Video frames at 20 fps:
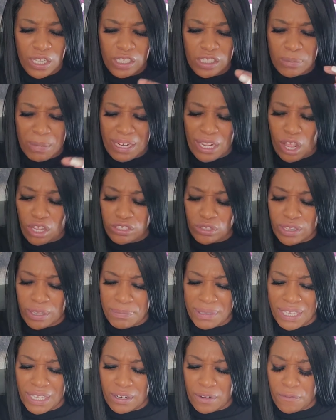Somebody also
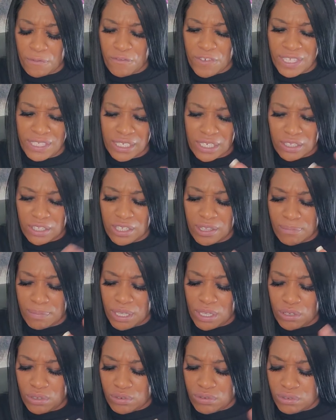can be getting physically
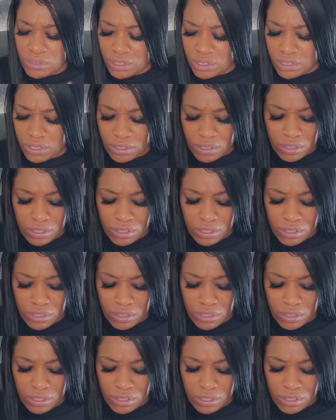abused.